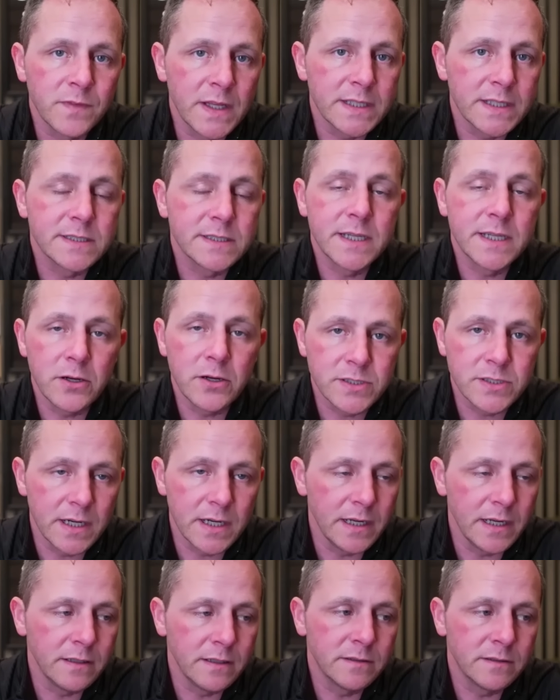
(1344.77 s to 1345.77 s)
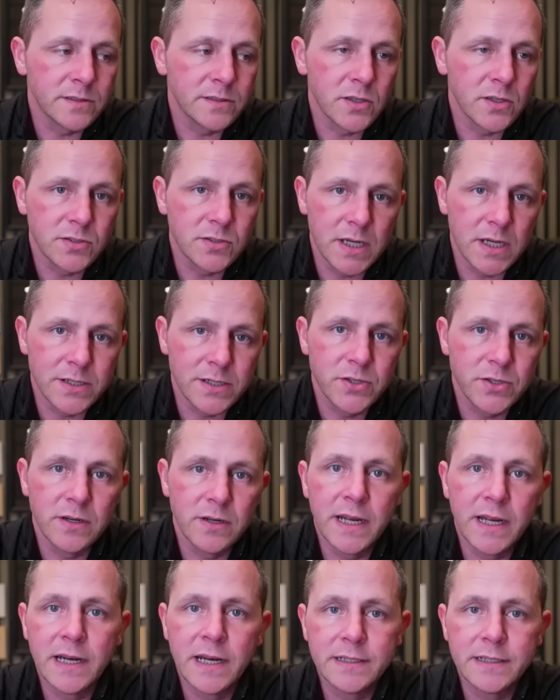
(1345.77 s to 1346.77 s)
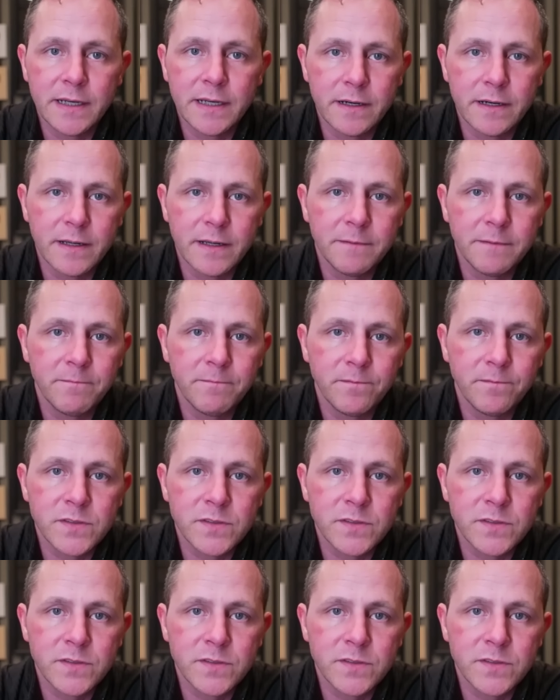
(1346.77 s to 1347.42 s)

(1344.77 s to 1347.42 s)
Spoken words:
That's scarcity, dissociation, and identity.